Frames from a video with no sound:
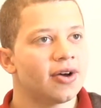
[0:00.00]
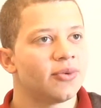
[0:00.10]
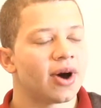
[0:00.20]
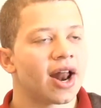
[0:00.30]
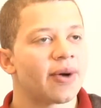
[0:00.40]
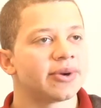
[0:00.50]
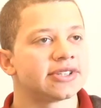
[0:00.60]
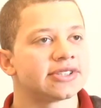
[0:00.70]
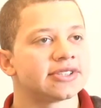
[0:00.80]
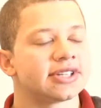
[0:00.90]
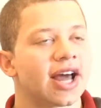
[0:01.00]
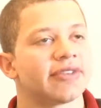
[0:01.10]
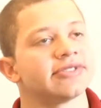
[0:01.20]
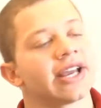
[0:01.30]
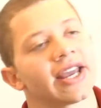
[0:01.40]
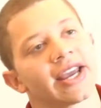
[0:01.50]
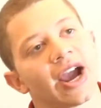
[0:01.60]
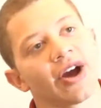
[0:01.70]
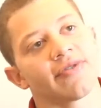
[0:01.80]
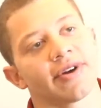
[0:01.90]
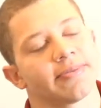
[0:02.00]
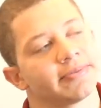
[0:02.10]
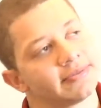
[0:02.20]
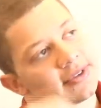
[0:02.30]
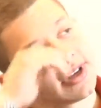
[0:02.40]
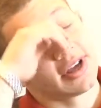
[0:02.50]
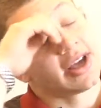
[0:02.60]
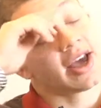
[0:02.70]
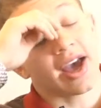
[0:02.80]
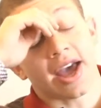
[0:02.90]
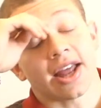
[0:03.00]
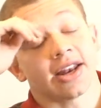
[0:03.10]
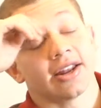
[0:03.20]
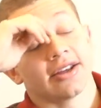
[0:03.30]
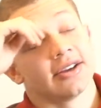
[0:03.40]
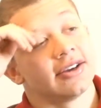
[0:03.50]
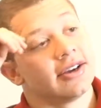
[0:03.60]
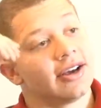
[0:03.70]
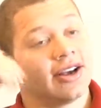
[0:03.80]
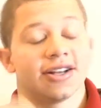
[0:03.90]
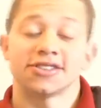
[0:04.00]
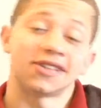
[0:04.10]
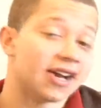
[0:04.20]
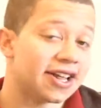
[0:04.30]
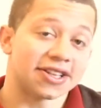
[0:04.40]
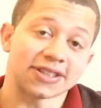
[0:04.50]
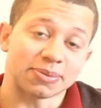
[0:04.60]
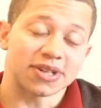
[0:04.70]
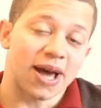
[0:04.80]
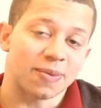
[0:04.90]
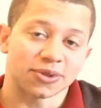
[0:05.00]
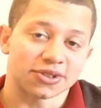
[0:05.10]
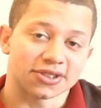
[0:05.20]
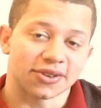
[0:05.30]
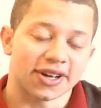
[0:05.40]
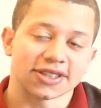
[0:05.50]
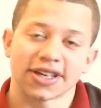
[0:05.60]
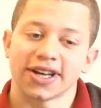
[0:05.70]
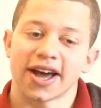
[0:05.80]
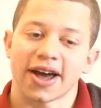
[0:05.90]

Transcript: I was kind of taking care of him and studying at the same time, which was crazy.